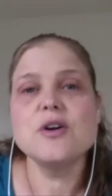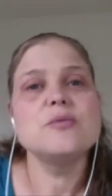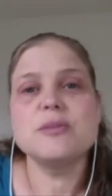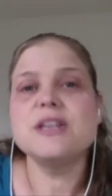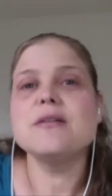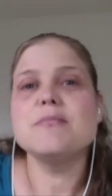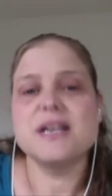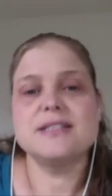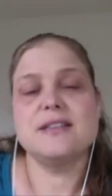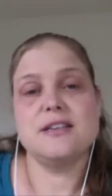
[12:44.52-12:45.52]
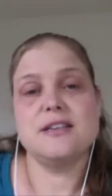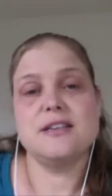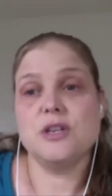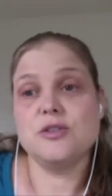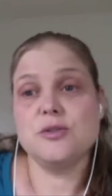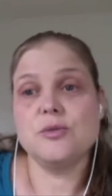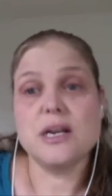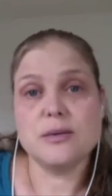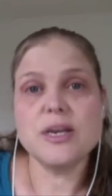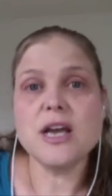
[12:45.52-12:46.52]
will be the best thing you can do.
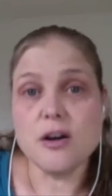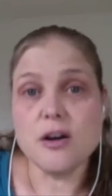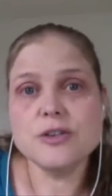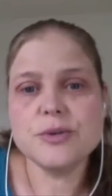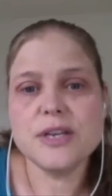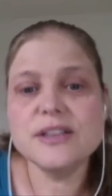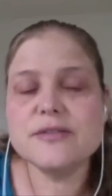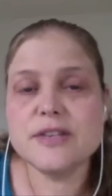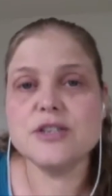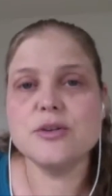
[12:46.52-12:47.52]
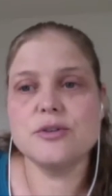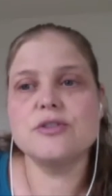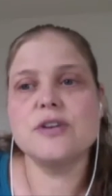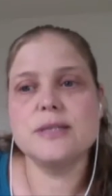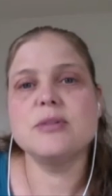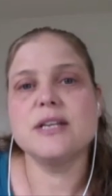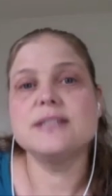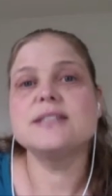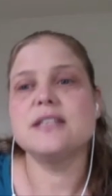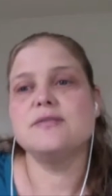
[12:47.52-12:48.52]
And we are doing living donor
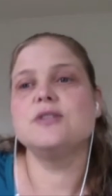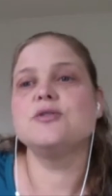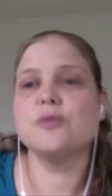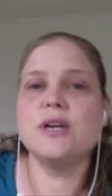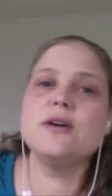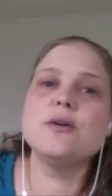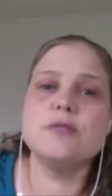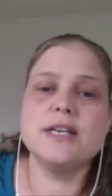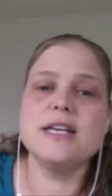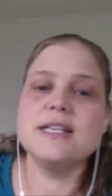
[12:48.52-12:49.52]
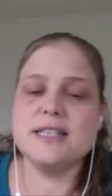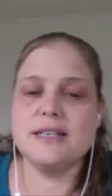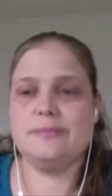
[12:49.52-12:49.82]
transplants even during COVID 19.